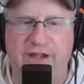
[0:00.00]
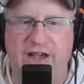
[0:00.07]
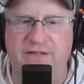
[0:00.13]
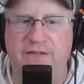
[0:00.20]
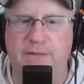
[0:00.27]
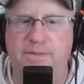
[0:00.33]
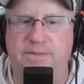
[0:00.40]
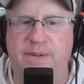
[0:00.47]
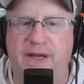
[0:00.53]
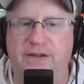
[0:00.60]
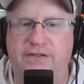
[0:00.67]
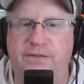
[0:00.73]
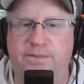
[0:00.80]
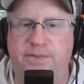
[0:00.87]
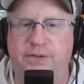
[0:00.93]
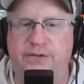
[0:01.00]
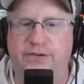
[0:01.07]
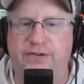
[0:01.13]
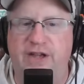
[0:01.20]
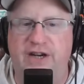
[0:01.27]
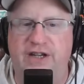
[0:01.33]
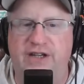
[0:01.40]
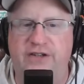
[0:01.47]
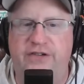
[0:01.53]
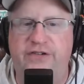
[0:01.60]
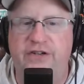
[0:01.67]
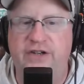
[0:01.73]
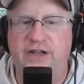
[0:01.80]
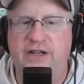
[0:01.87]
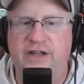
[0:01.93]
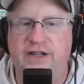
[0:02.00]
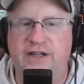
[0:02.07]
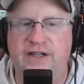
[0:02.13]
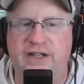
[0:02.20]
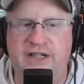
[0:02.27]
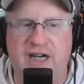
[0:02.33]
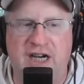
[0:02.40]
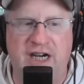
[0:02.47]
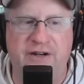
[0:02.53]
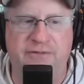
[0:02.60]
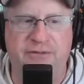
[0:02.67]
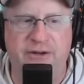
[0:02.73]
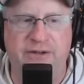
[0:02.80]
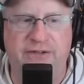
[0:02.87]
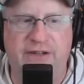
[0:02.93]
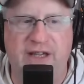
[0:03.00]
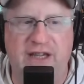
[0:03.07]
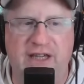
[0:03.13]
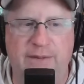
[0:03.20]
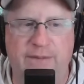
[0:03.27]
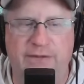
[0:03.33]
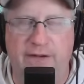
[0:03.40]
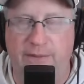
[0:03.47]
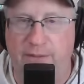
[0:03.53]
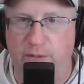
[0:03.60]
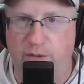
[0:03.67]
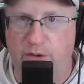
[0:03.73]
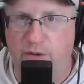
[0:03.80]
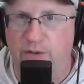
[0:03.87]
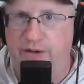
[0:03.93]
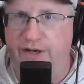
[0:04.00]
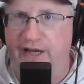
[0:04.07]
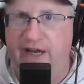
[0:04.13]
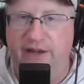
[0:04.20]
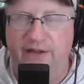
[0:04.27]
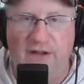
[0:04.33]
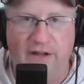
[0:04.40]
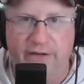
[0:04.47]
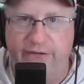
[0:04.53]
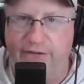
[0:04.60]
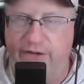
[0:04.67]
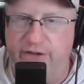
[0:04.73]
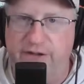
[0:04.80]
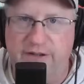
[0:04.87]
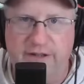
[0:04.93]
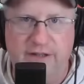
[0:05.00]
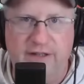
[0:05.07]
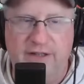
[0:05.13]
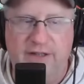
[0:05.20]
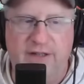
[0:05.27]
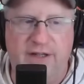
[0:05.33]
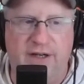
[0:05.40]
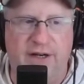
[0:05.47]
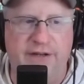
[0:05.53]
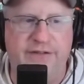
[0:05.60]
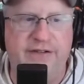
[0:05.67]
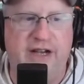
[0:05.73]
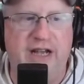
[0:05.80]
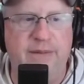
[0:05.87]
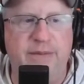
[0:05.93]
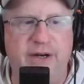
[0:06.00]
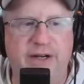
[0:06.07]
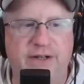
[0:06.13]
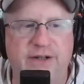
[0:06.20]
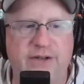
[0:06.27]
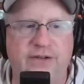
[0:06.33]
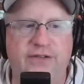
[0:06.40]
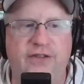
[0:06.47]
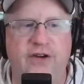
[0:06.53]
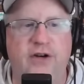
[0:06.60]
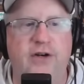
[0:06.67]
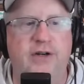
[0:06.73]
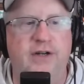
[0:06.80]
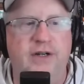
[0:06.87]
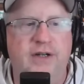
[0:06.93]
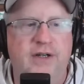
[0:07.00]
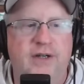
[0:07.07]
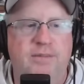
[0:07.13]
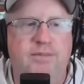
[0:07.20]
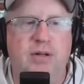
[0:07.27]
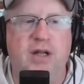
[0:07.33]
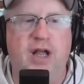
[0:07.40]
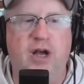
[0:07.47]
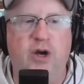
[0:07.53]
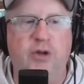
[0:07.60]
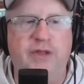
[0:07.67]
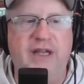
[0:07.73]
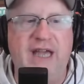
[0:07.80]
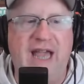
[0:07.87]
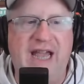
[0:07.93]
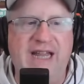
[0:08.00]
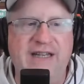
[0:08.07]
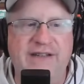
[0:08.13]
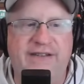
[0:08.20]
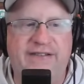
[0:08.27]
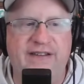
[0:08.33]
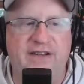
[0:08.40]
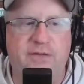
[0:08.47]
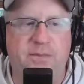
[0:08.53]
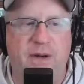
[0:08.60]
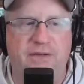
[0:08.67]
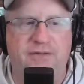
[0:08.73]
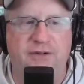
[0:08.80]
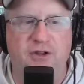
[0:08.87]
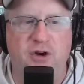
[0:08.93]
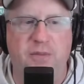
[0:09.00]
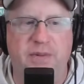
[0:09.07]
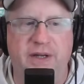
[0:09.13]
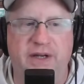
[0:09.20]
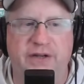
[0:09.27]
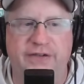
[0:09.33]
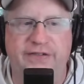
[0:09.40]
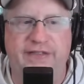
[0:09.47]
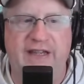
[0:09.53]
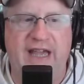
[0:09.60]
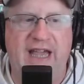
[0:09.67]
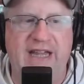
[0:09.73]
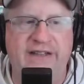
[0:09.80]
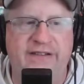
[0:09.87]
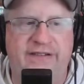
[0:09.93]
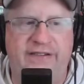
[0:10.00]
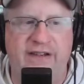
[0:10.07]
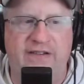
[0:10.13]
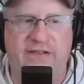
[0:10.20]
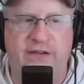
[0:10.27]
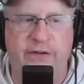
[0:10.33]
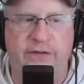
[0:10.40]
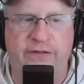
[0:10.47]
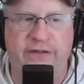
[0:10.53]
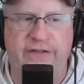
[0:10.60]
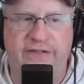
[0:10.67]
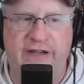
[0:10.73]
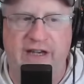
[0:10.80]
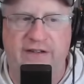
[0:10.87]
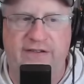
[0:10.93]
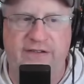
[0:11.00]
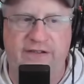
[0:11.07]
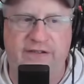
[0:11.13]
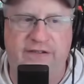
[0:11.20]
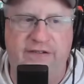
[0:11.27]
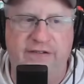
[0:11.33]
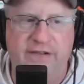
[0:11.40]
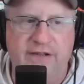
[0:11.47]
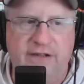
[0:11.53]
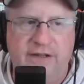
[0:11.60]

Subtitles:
have the best percentage in conference games. I mean, we're going down the list here on tiebreakers. They're below the 8-6 Buffalo Bills, the 8-6 Houston Texans,